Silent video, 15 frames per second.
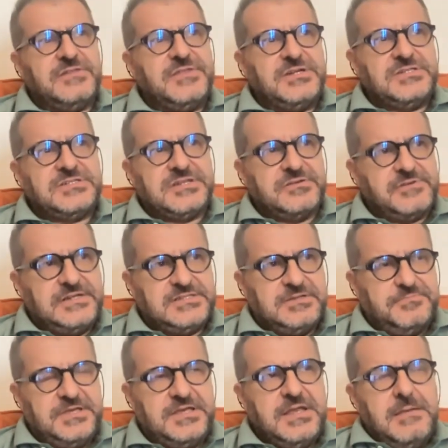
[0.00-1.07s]
there is a
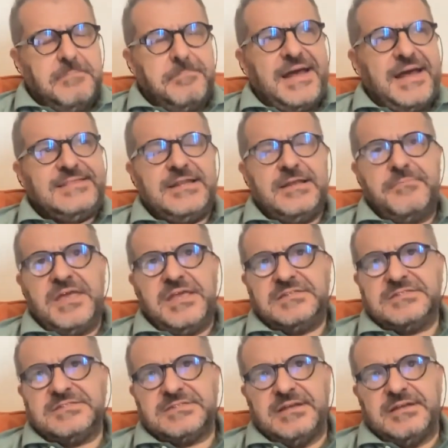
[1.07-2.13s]
recipe. Patna
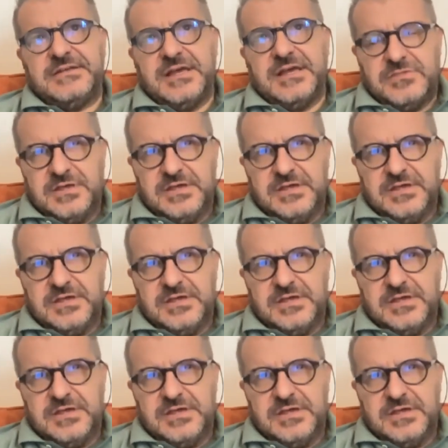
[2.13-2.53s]
Mace, and I